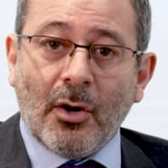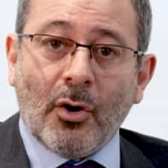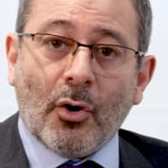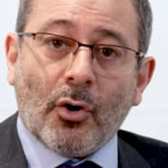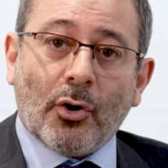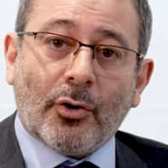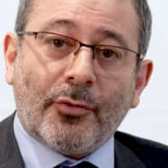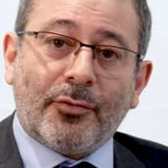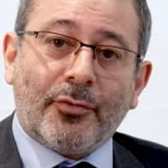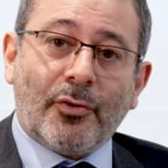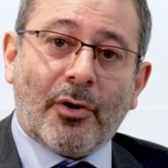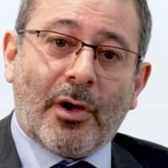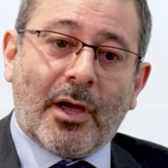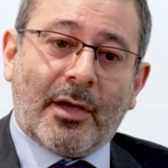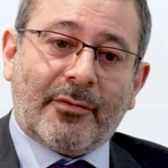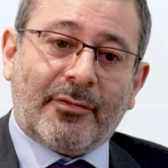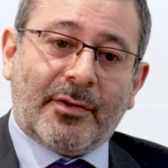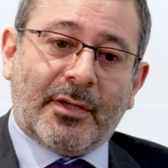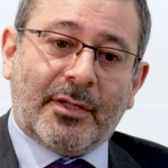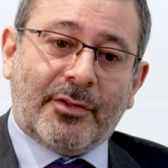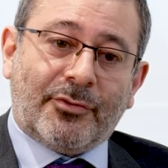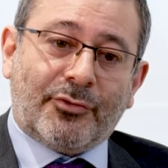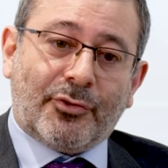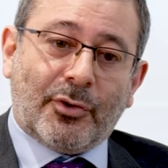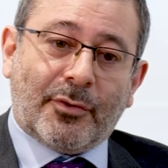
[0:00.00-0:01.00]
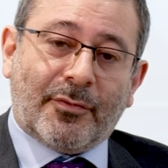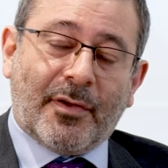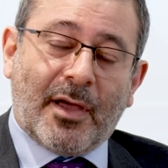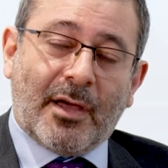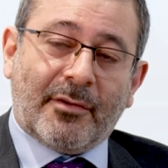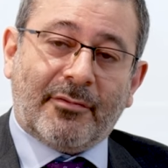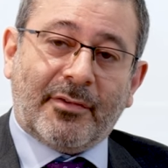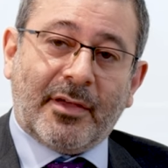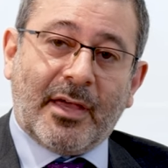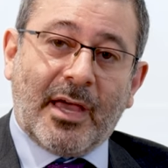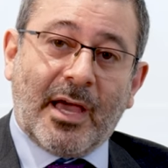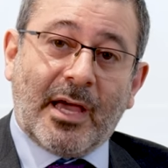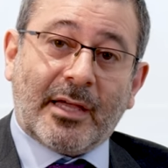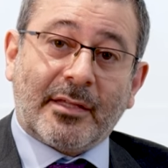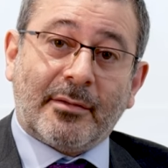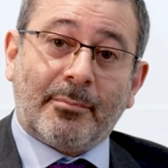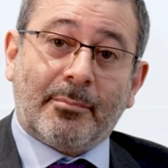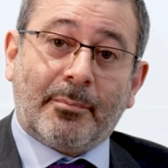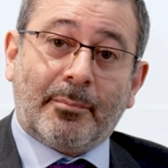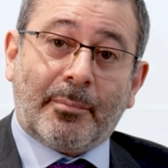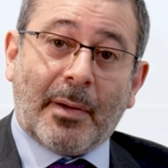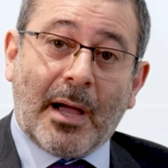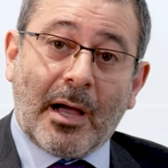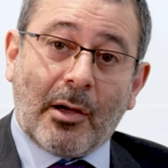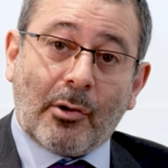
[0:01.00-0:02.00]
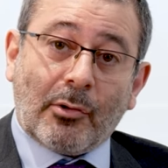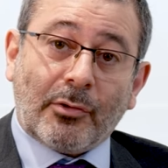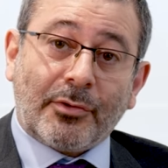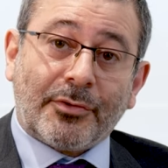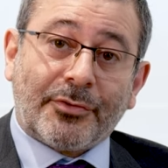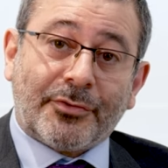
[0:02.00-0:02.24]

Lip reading: or if you have a history of having had bowel